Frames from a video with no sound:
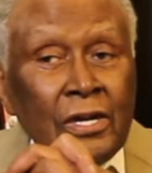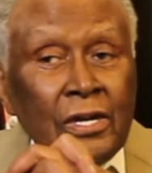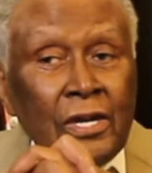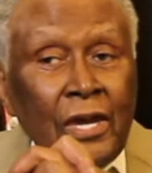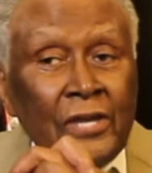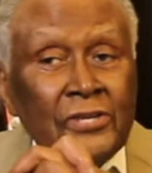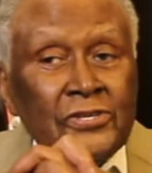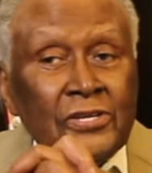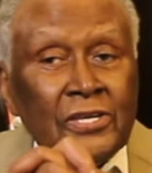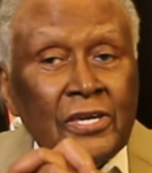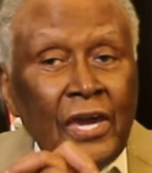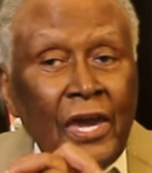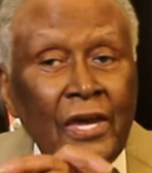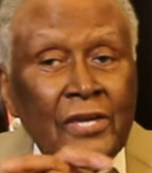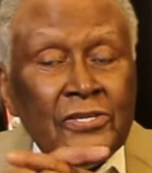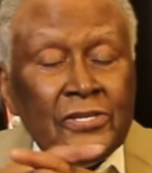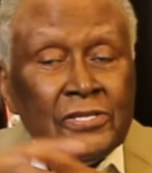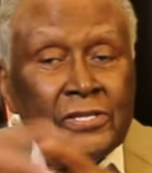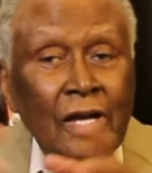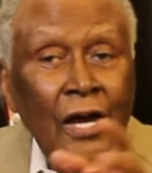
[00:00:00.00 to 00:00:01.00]
Kansas City,
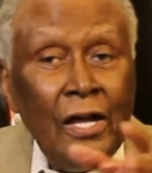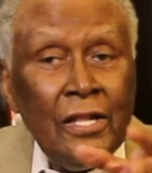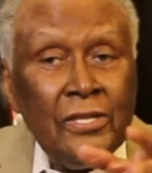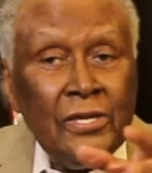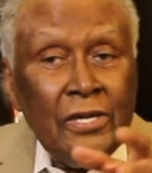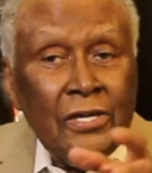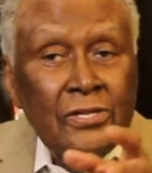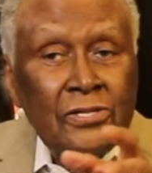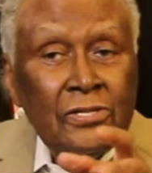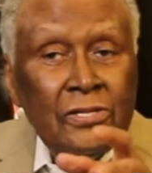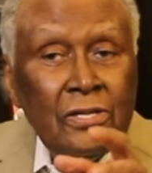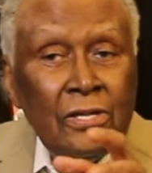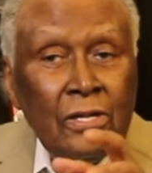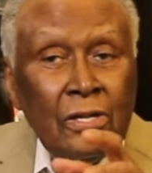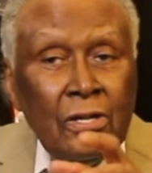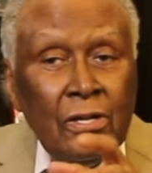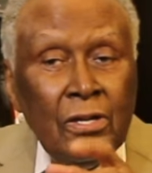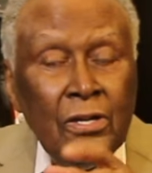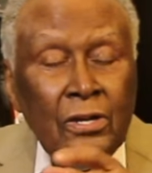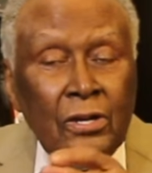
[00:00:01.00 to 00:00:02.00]
Kansas colleagues
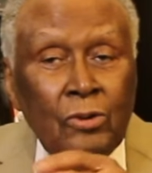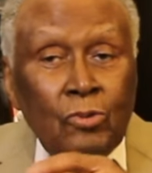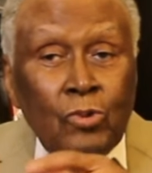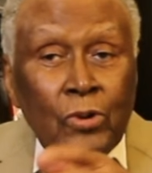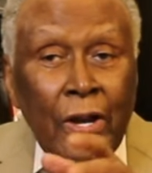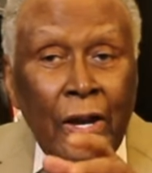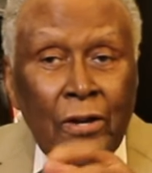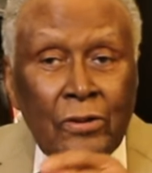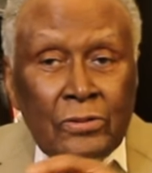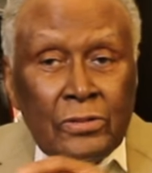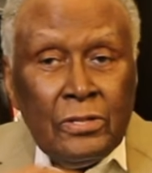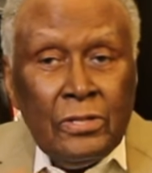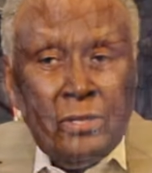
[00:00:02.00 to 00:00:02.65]
were out